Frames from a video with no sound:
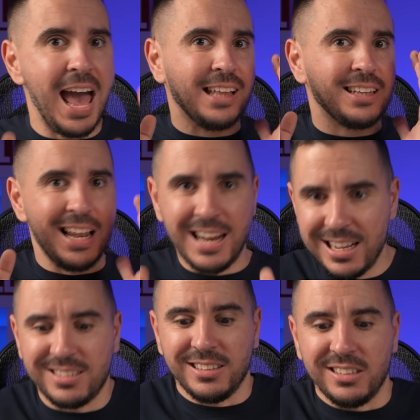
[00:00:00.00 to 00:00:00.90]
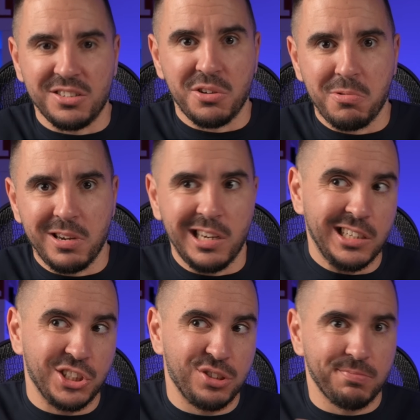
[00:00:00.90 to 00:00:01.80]
and let's see this
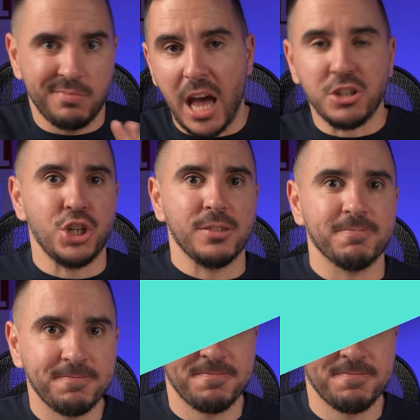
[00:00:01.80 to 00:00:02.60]
new-ish engine.